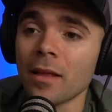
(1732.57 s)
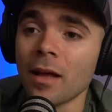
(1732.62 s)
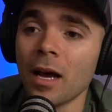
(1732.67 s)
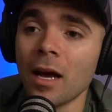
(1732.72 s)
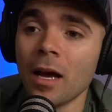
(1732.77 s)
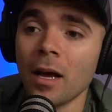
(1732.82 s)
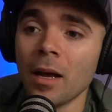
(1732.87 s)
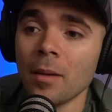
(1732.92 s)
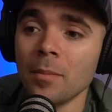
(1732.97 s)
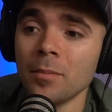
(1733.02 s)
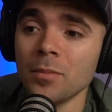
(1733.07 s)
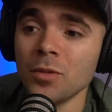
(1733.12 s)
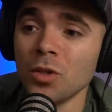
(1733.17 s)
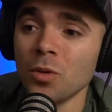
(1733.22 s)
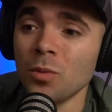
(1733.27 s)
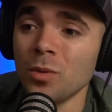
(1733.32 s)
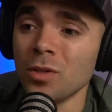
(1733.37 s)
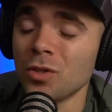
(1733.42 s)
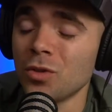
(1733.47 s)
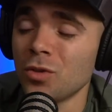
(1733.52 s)
I'm
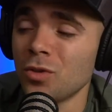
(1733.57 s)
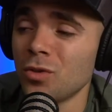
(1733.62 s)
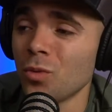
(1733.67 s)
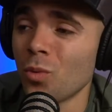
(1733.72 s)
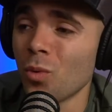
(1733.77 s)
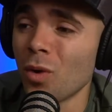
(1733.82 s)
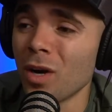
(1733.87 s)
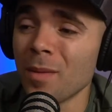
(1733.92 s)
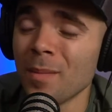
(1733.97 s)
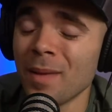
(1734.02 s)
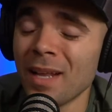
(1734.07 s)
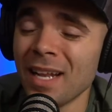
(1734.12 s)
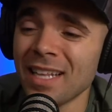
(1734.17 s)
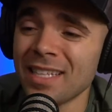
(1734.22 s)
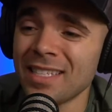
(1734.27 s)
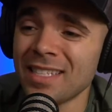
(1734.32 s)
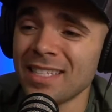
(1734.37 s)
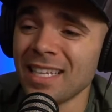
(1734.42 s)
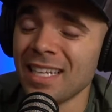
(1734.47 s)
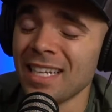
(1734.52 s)
doing 20
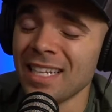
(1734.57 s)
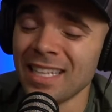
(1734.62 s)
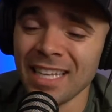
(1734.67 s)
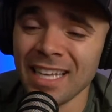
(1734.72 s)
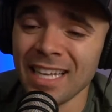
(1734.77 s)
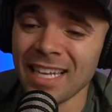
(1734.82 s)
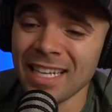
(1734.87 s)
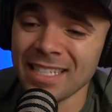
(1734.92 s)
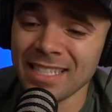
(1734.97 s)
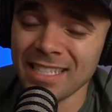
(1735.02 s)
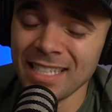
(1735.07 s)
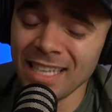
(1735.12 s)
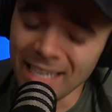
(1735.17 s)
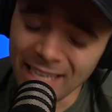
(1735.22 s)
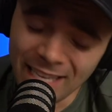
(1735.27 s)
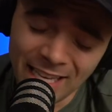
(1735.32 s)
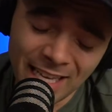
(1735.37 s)
minutes in Atlantic City,